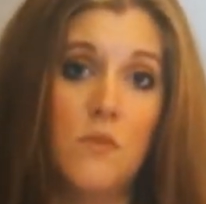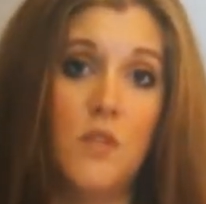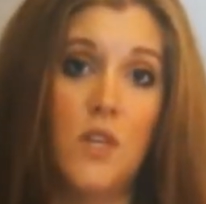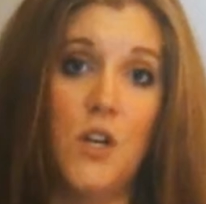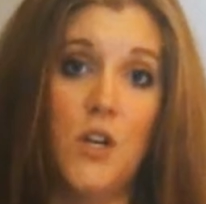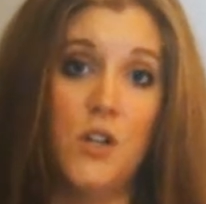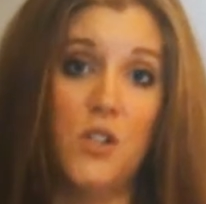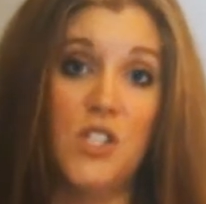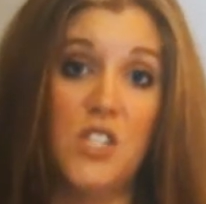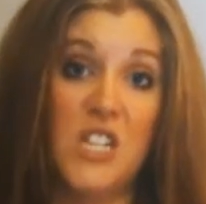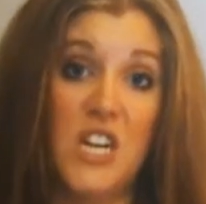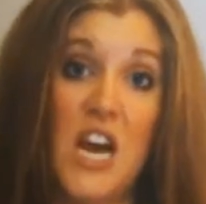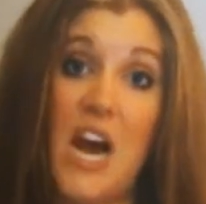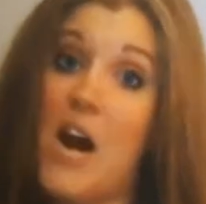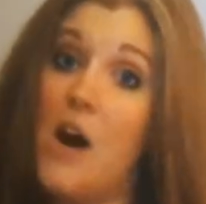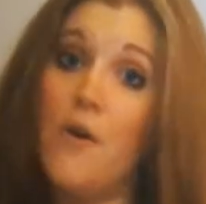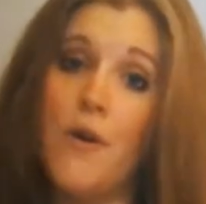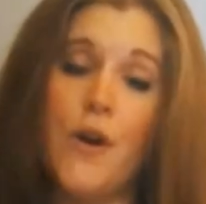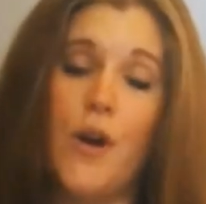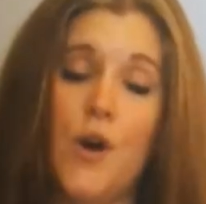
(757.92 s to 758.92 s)
you know,
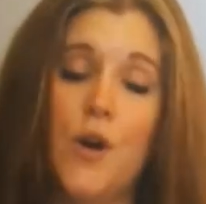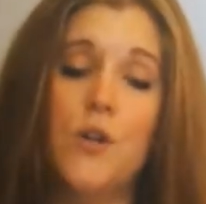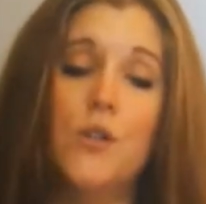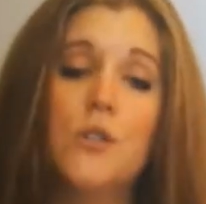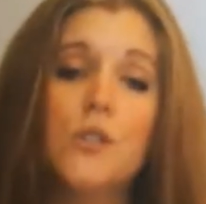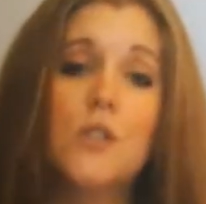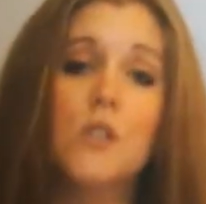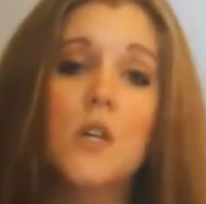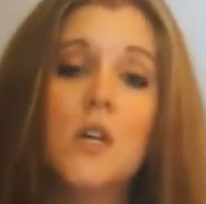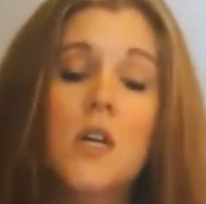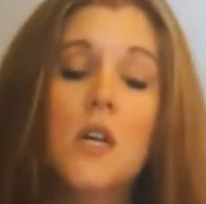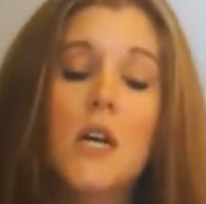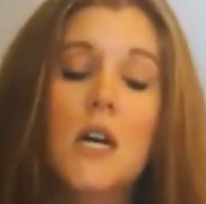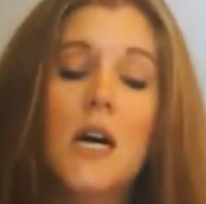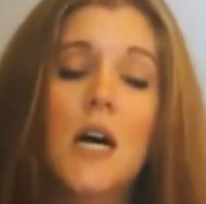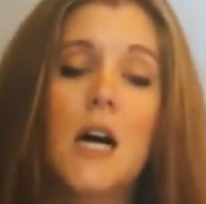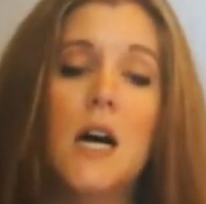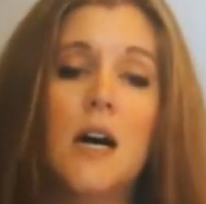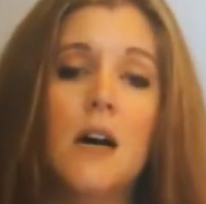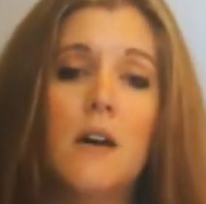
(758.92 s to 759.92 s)
scenarios,
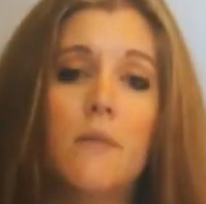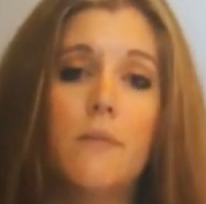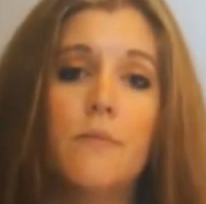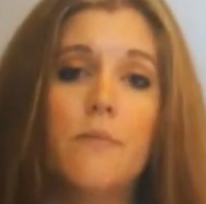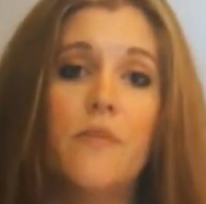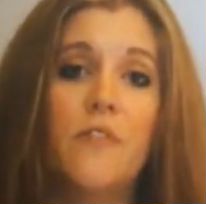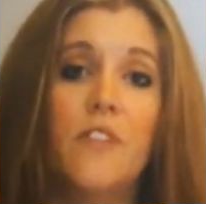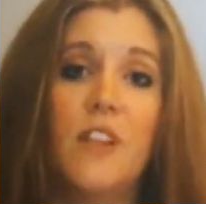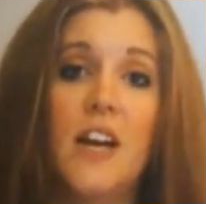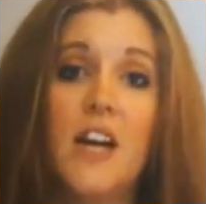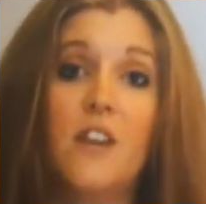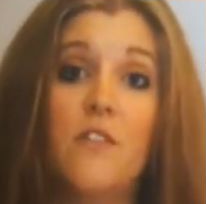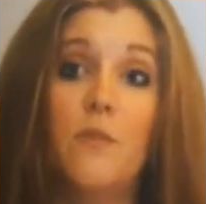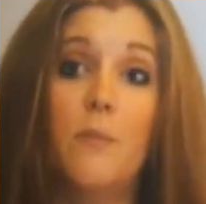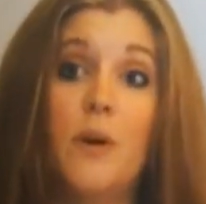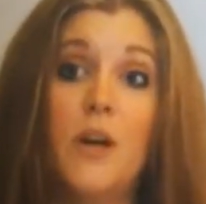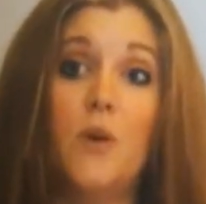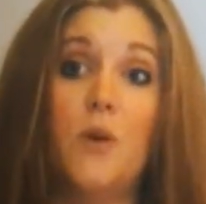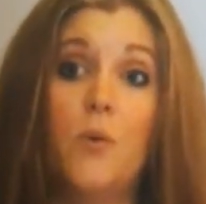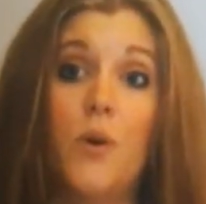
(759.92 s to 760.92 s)
for lack of a
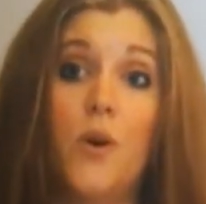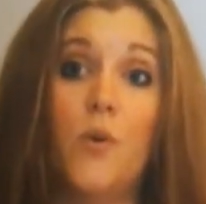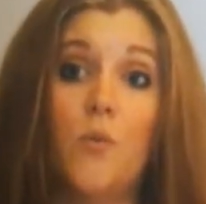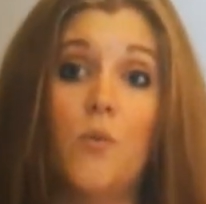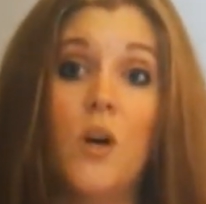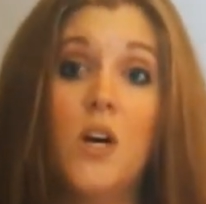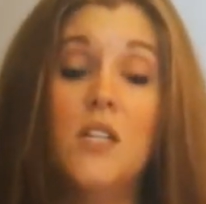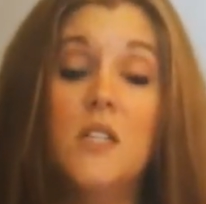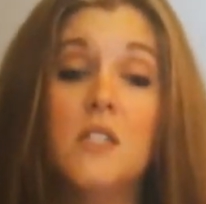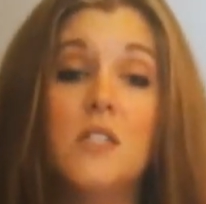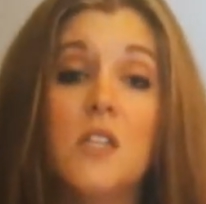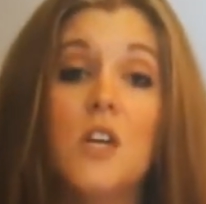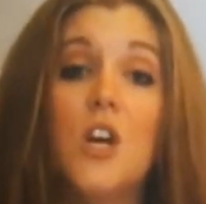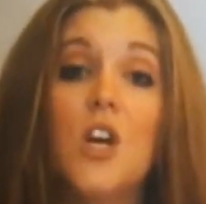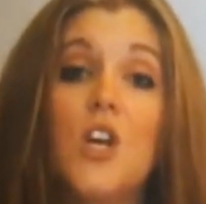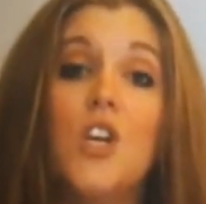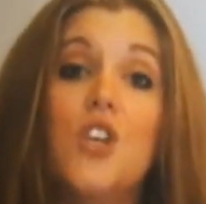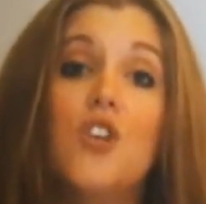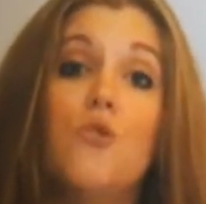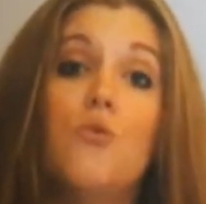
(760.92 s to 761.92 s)
better word, once,
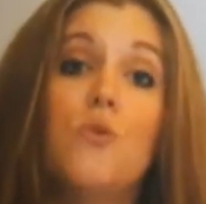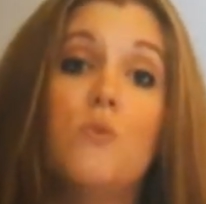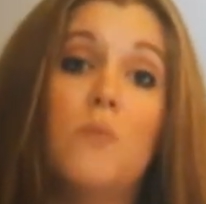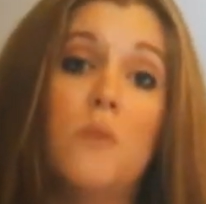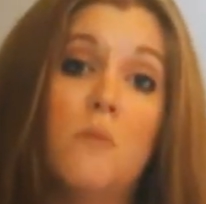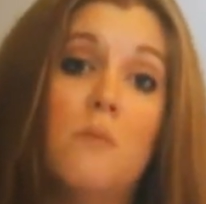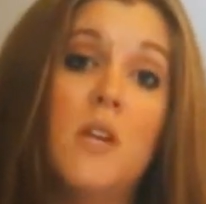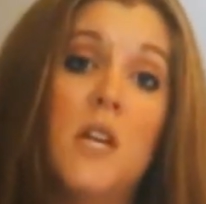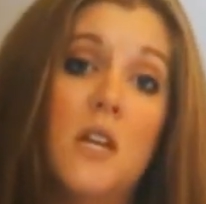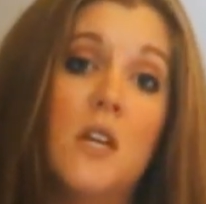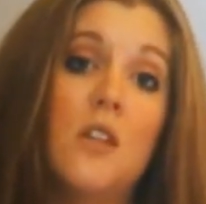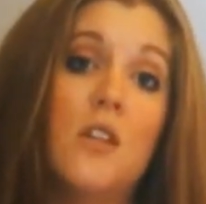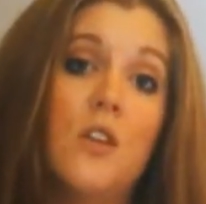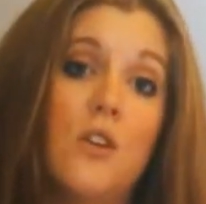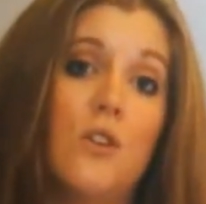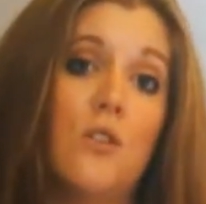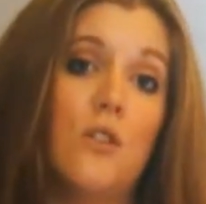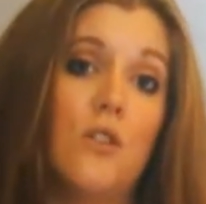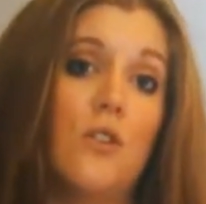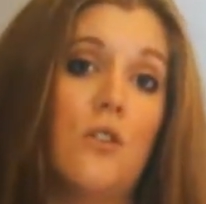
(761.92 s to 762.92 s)
you would be meeting the
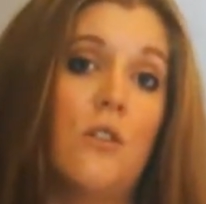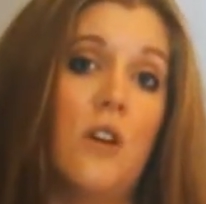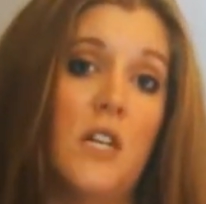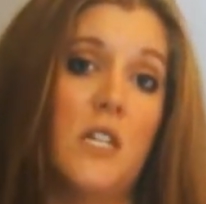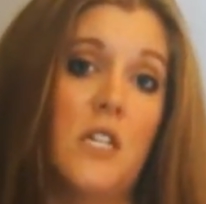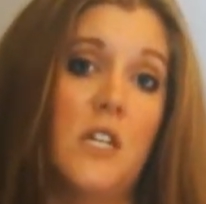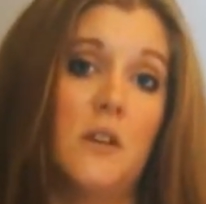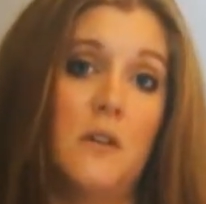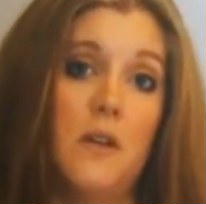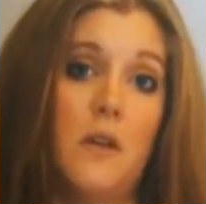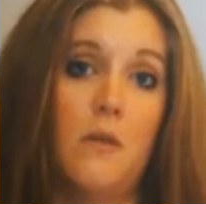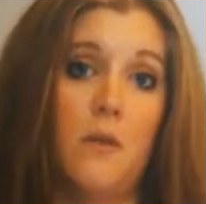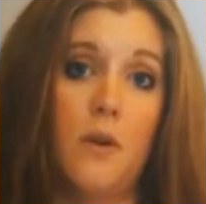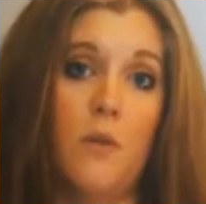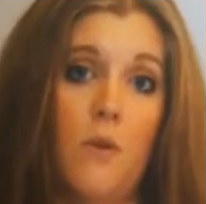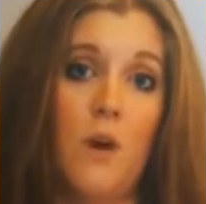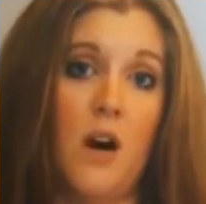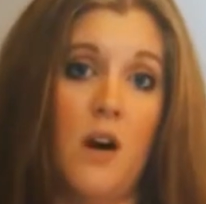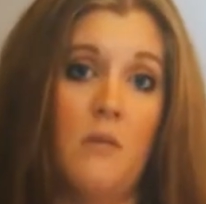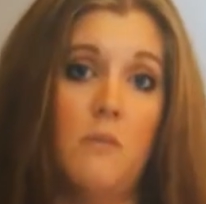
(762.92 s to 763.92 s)
unit criteria
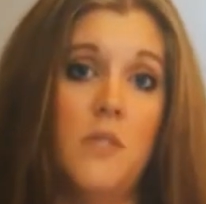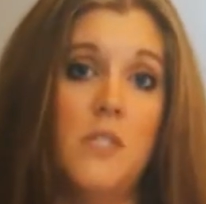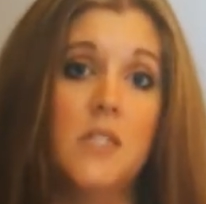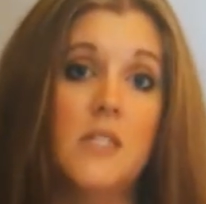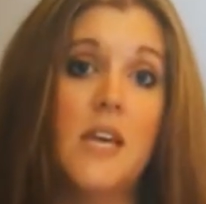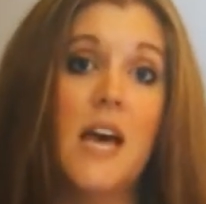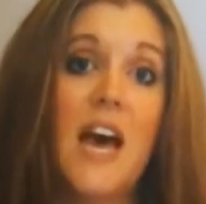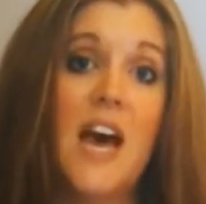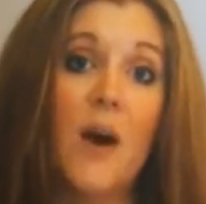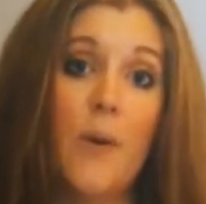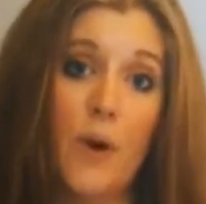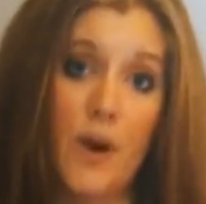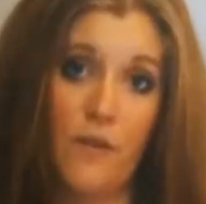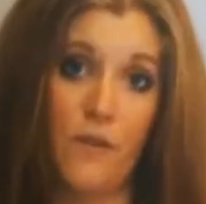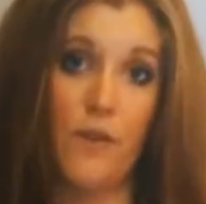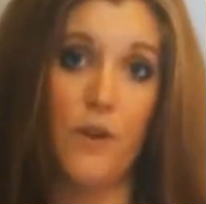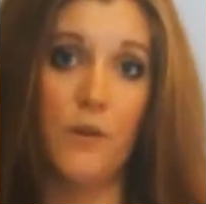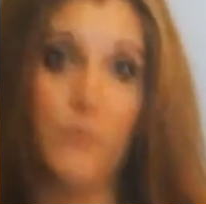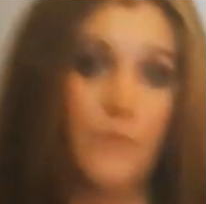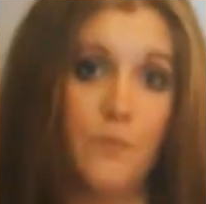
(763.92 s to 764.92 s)
requirements.
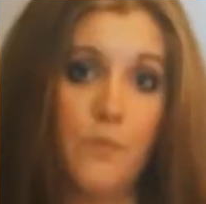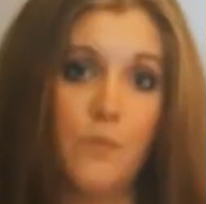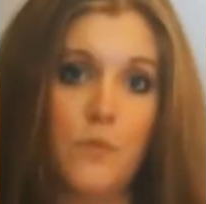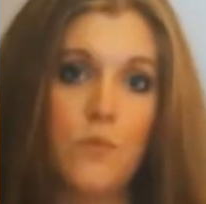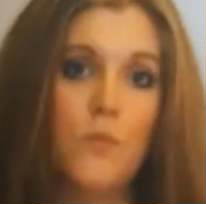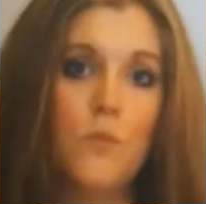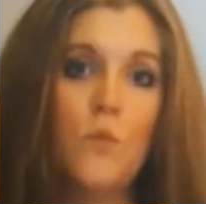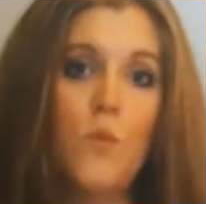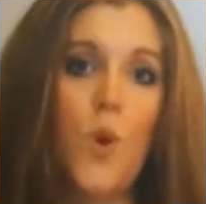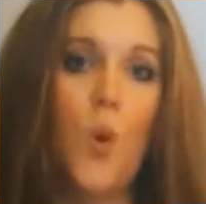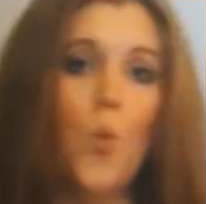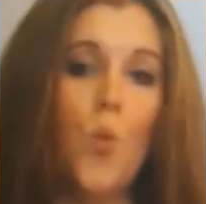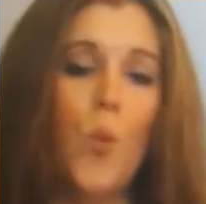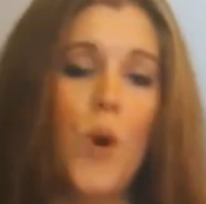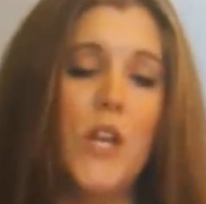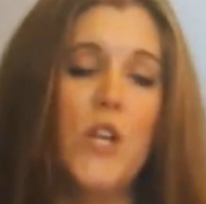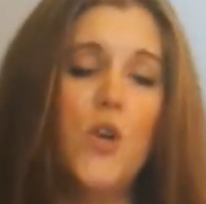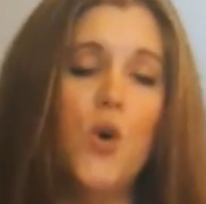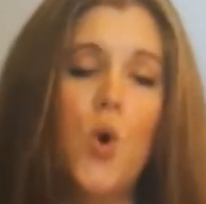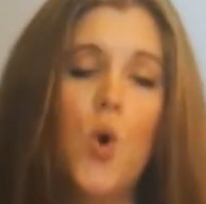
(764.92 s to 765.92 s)
However,
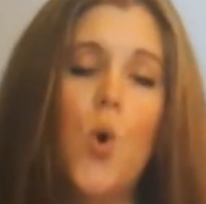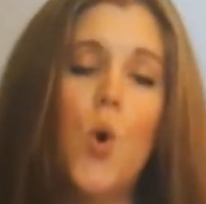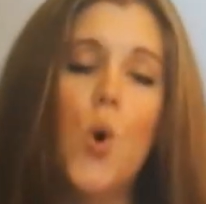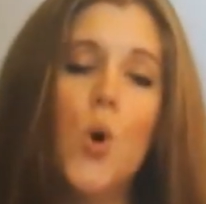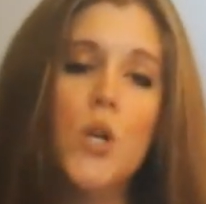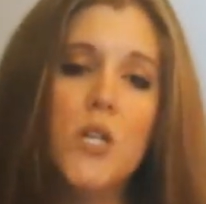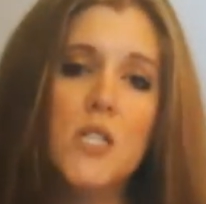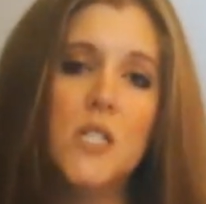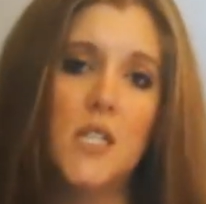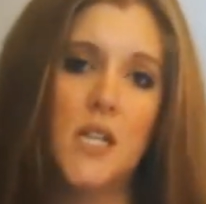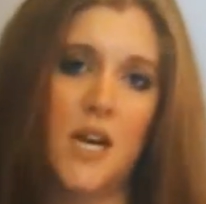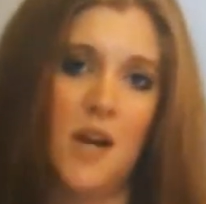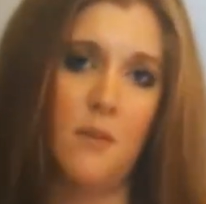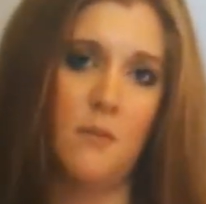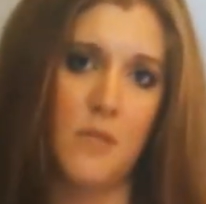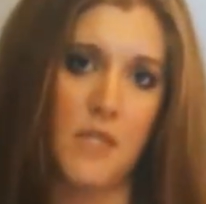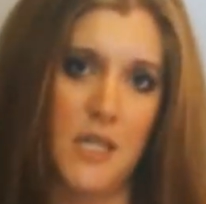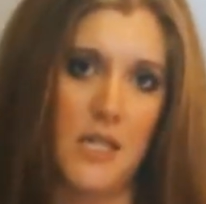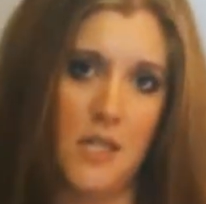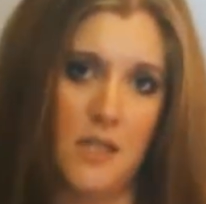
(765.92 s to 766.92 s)
when your auditor
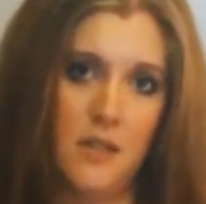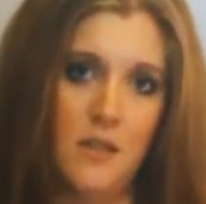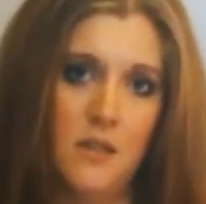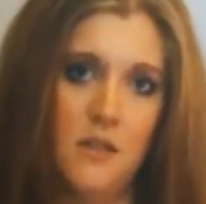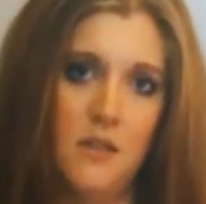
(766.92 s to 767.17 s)
comes in,